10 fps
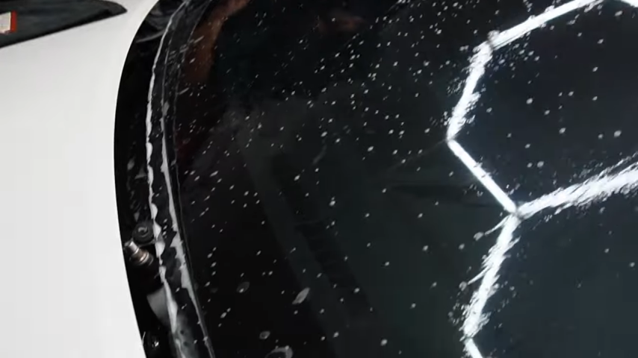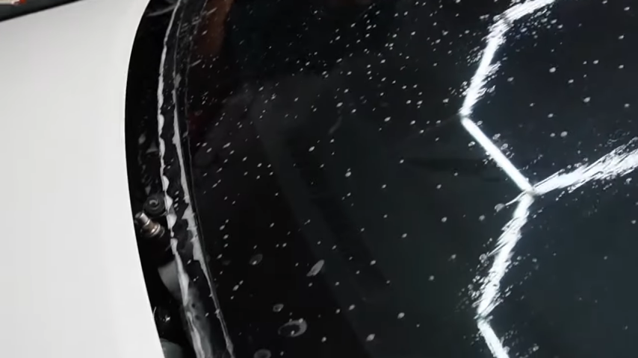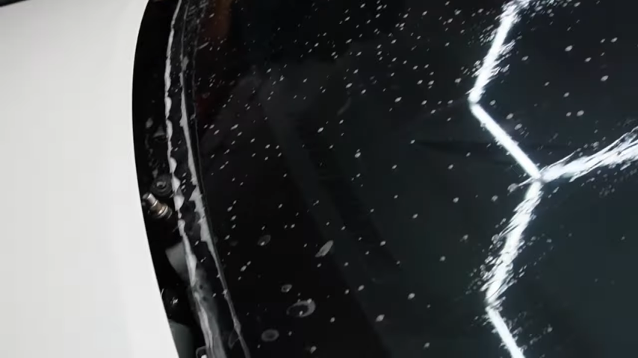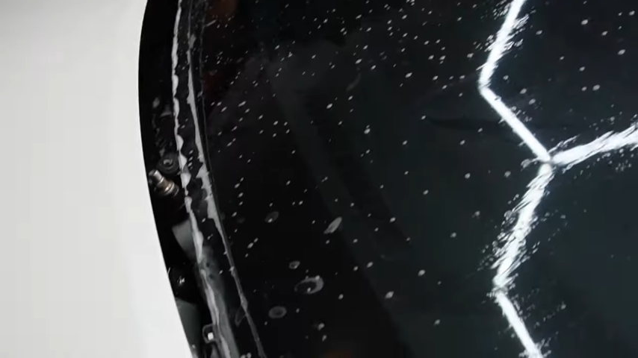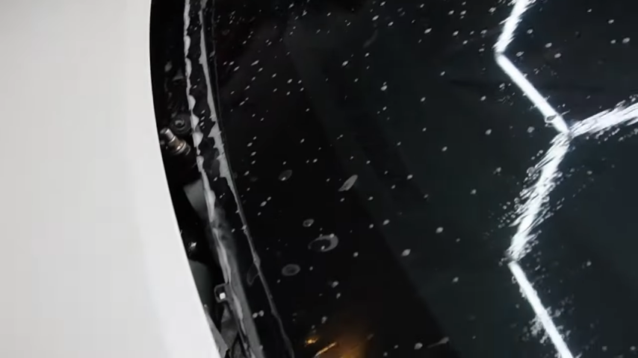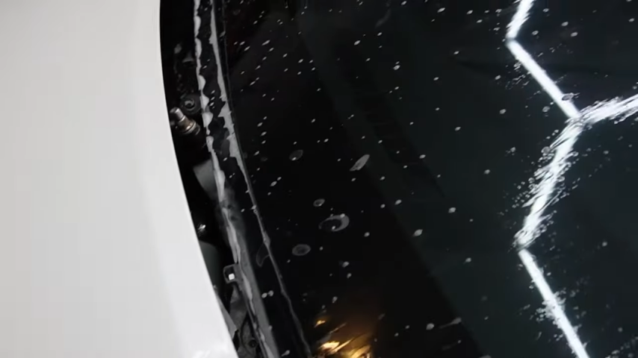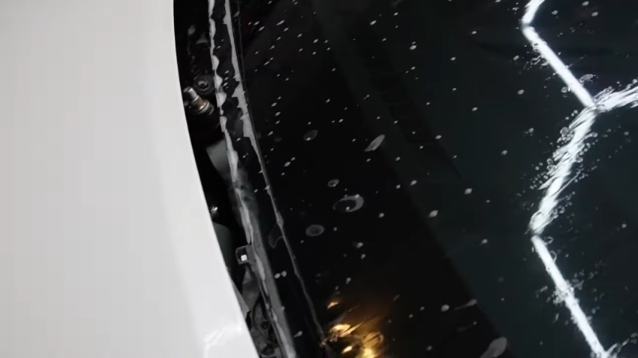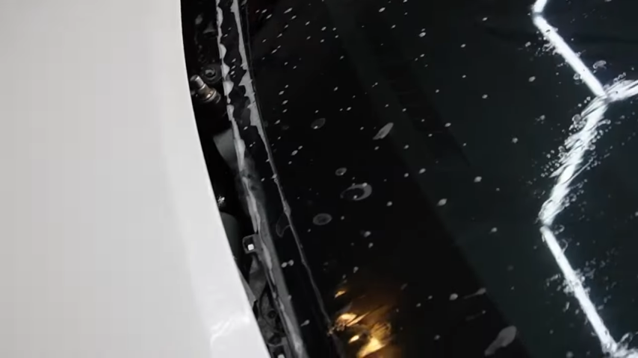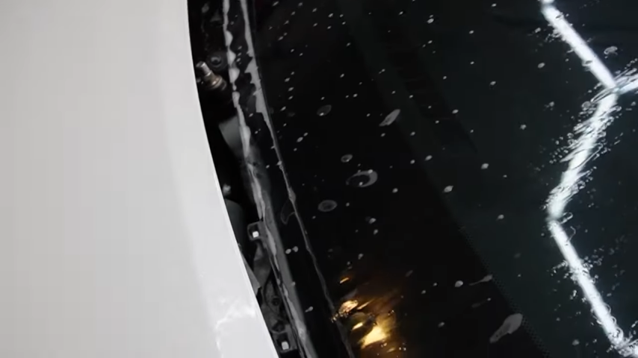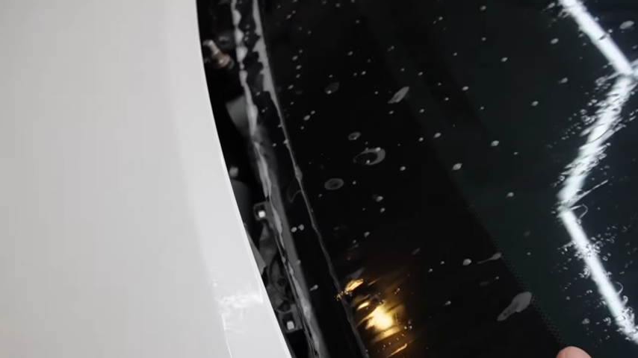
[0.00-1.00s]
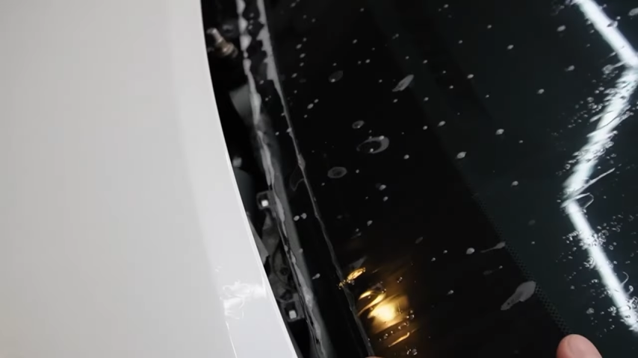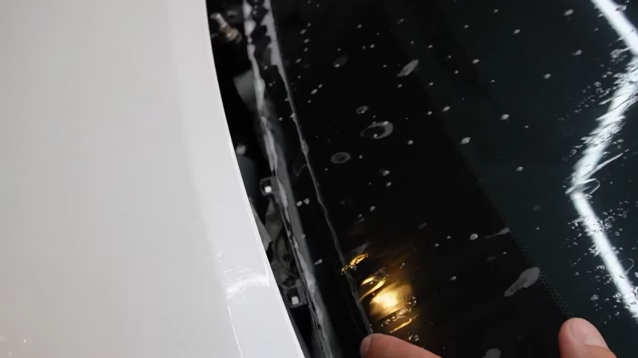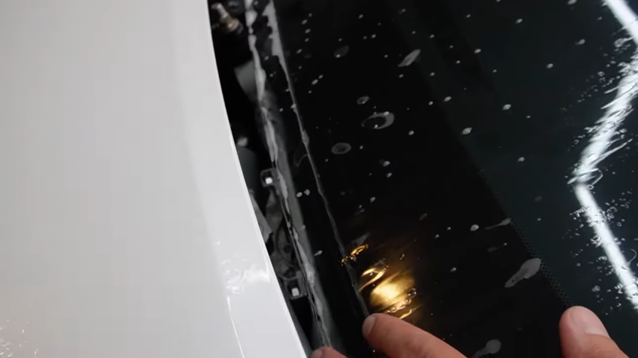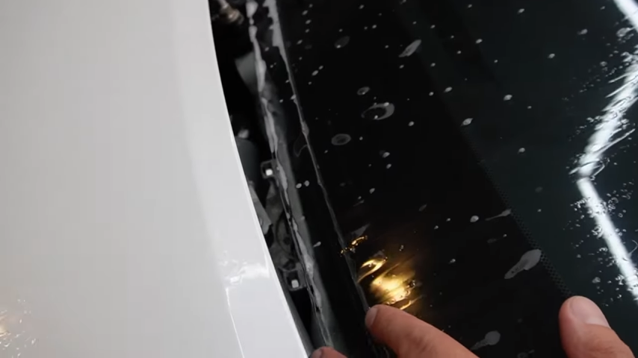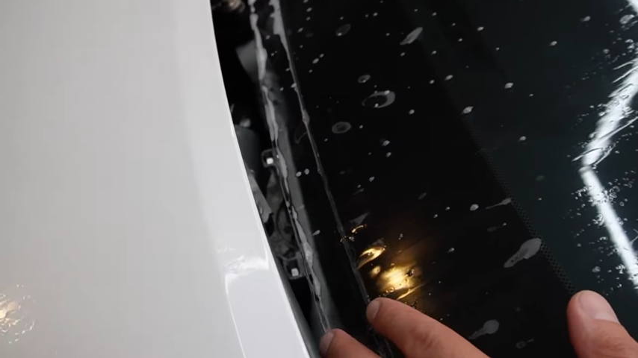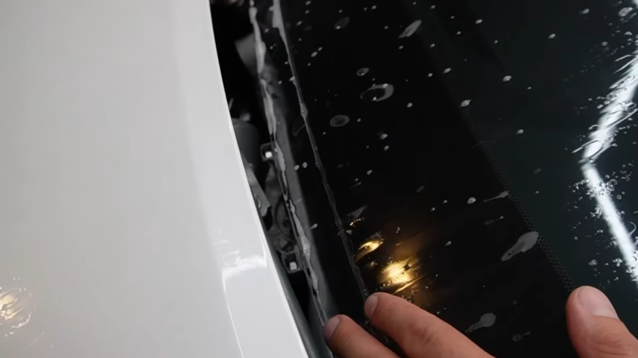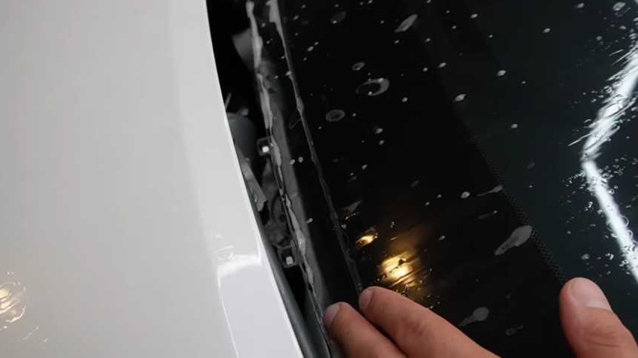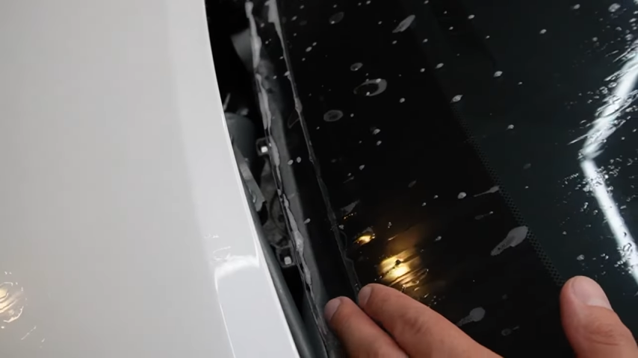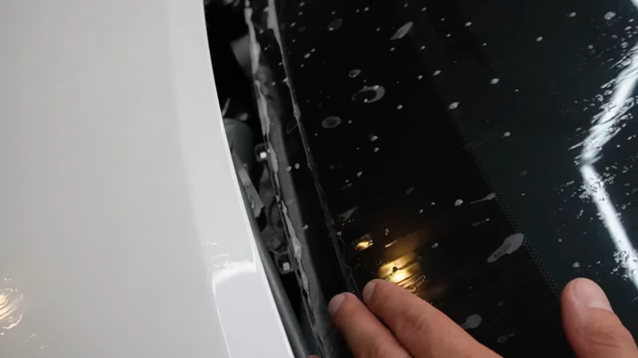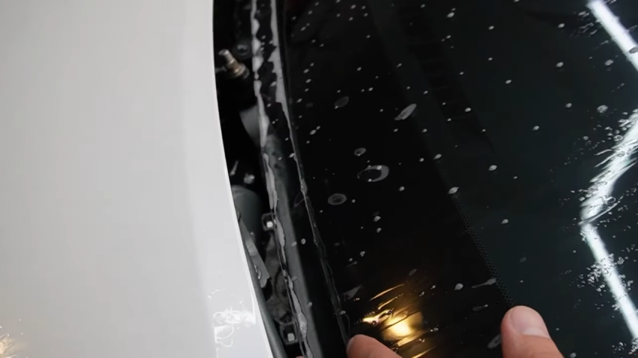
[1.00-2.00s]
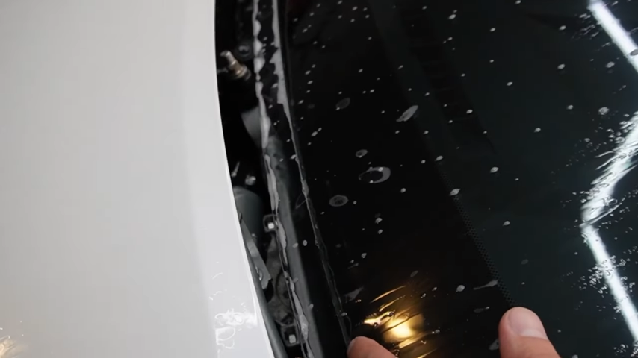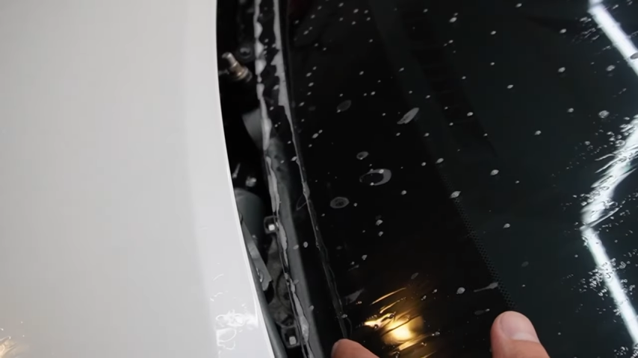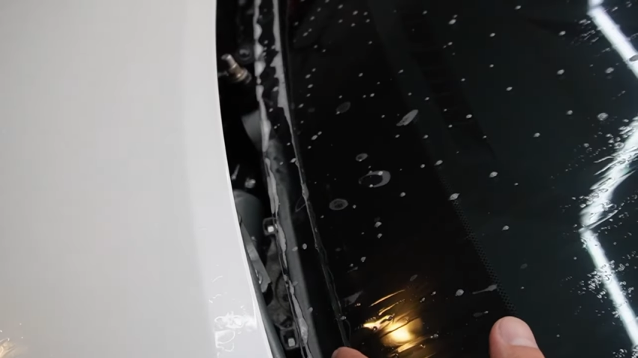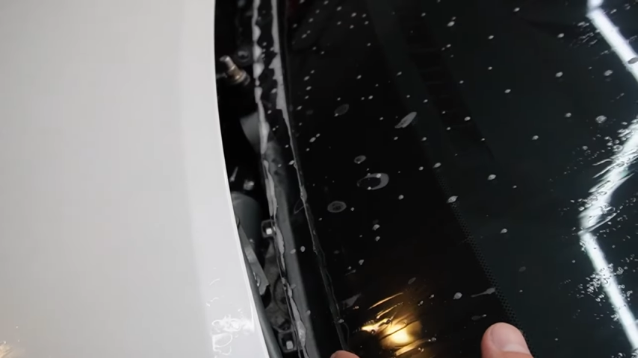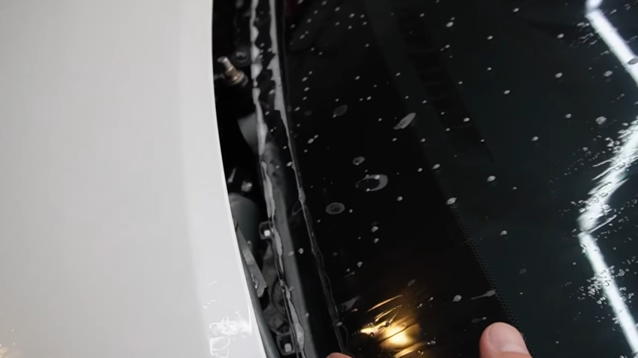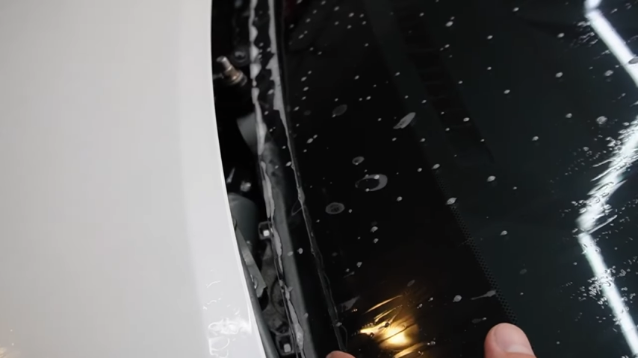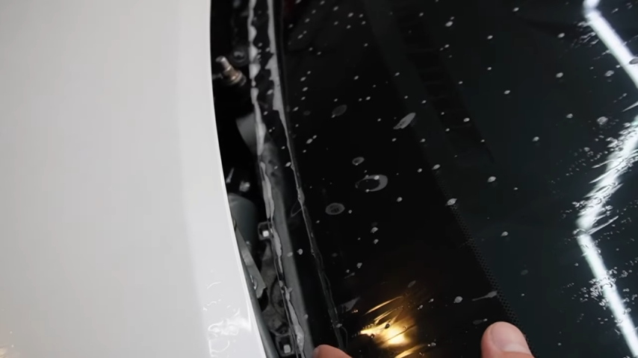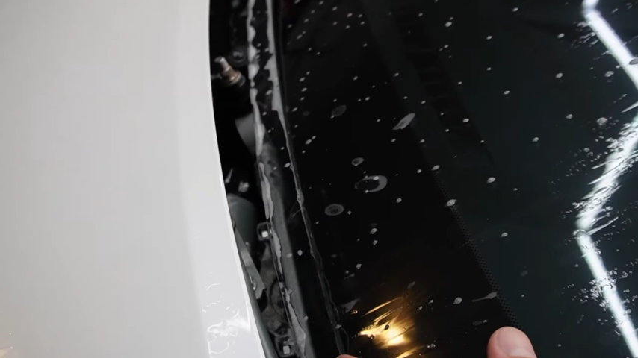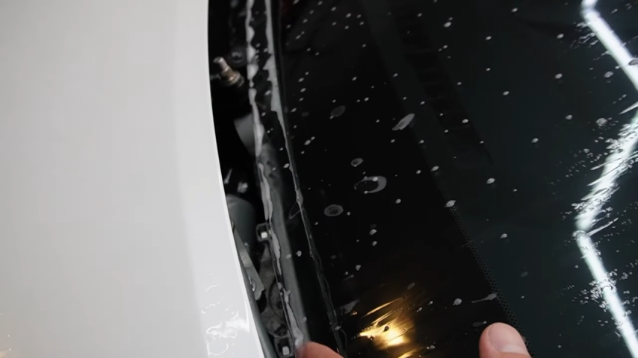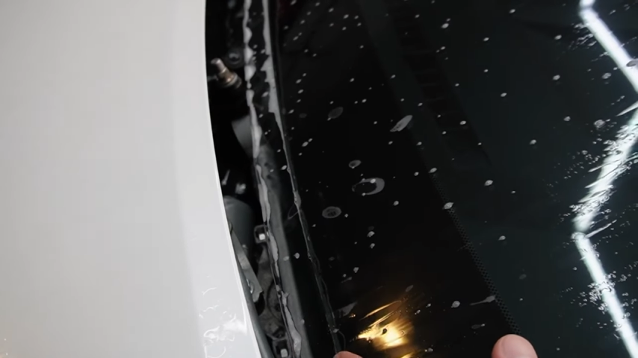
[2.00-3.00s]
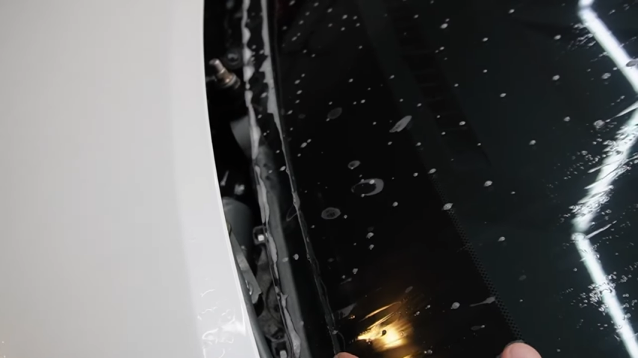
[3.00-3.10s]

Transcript: [unreadable: no face in view]